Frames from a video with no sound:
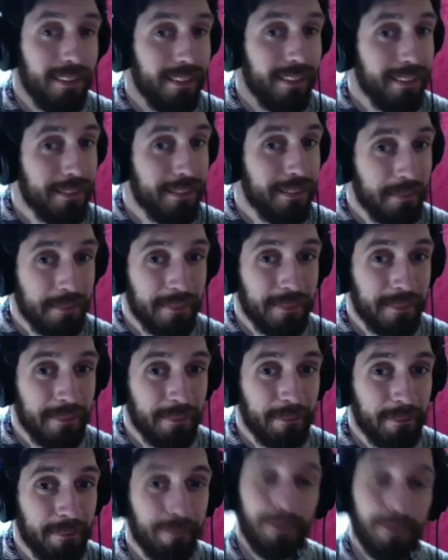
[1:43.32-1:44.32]

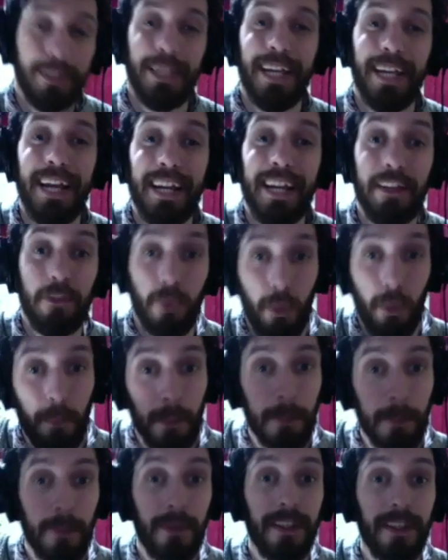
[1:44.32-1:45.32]
1. Okay, so I'll
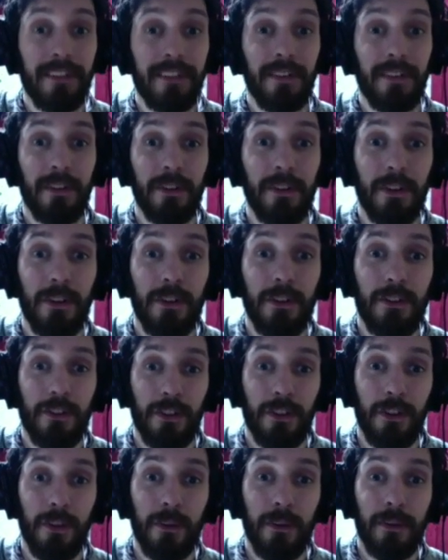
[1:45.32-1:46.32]
be putting this on
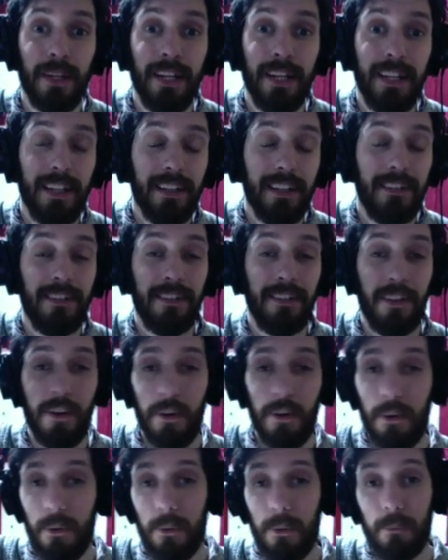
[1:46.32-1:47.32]
YouTube,
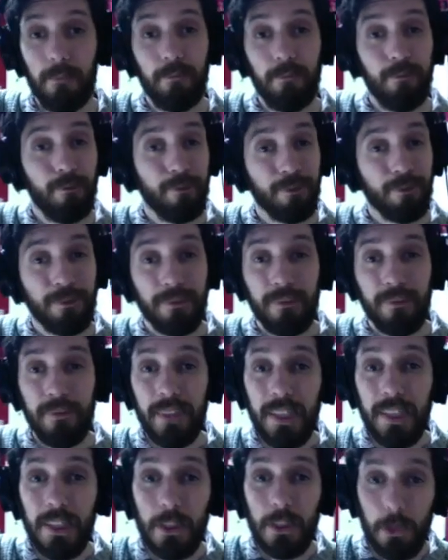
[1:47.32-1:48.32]
so
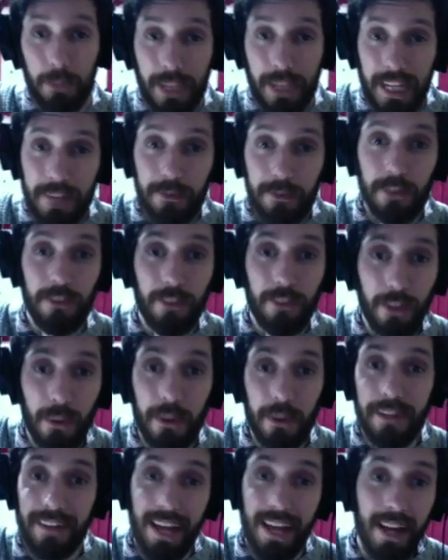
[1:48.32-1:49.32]
you'll be able to slow
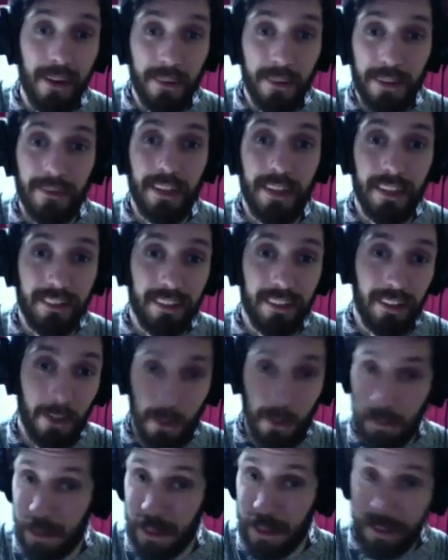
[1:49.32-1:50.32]
it down. If that's a
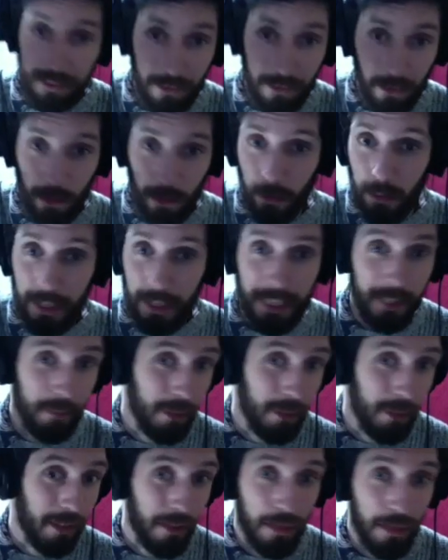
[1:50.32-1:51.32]
little bit too quick, you
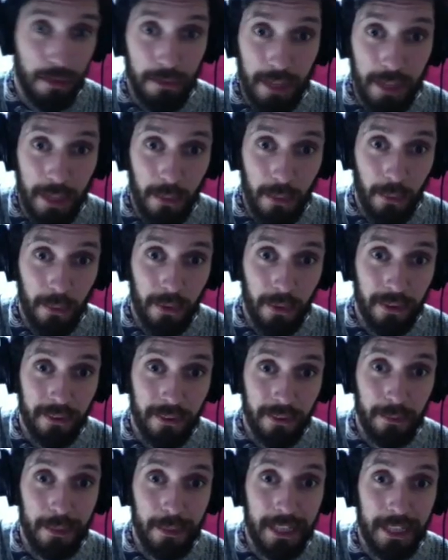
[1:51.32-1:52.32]
can put it 3/4
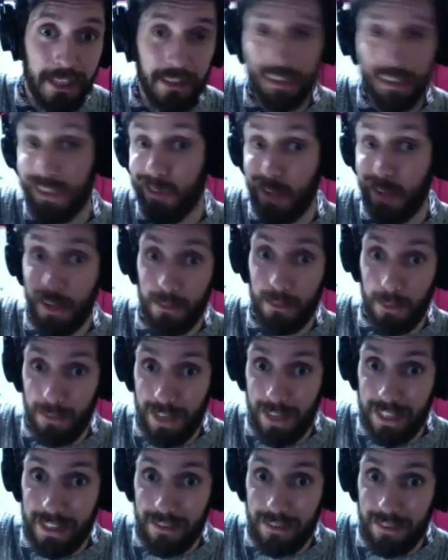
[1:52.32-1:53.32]
speed. You can do that with
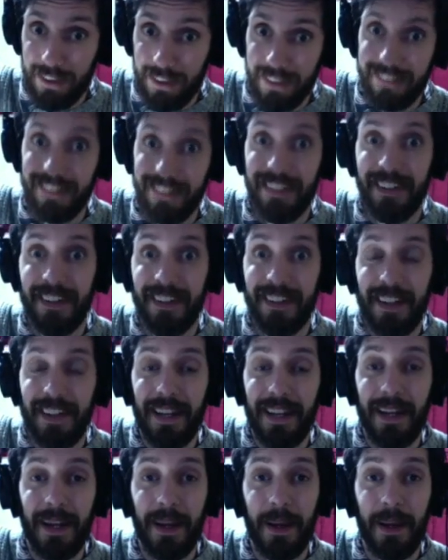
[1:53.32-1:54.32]
any of this.
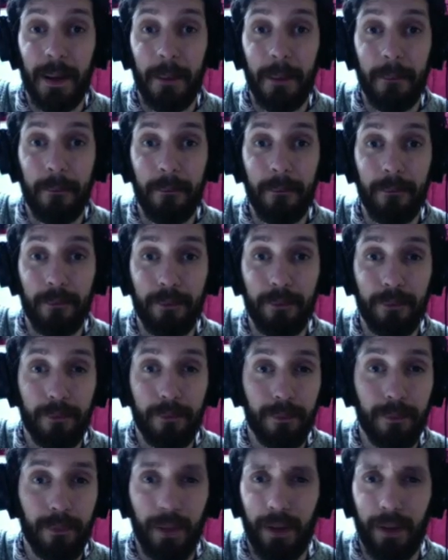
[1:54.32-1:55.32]

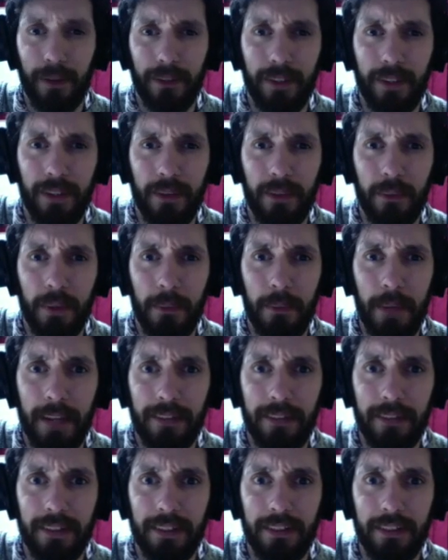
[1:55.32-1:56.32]
I'll send a wee
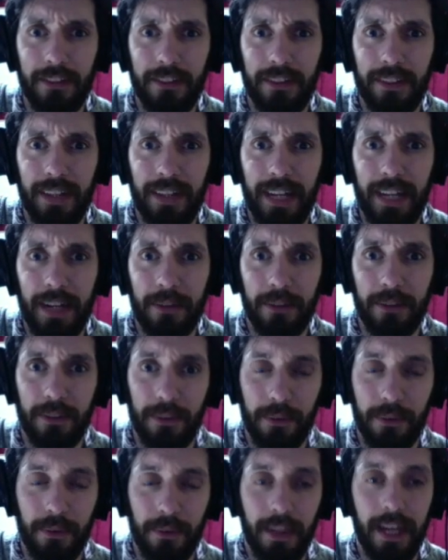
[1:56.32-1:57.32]
message how to
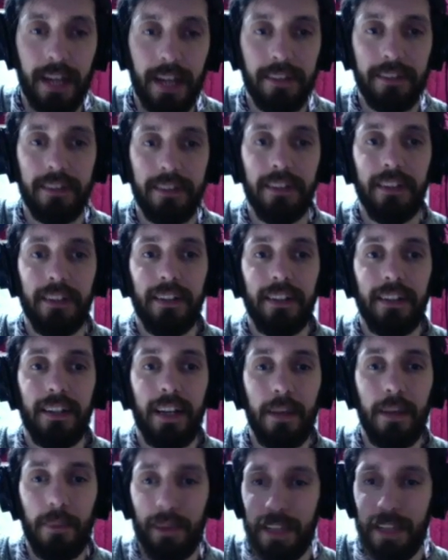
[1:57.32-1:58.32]
do that.
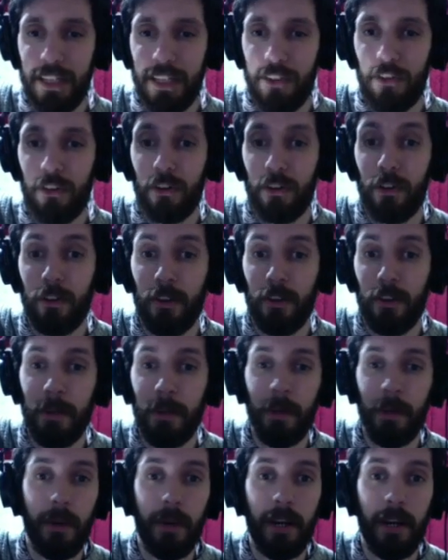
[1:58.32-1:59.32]
I think you just go to the
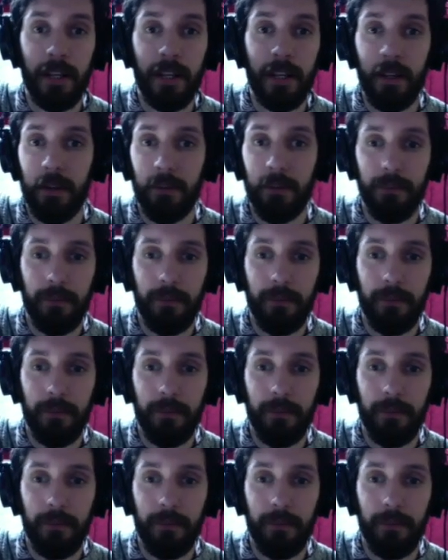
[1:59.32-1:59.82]
bit where you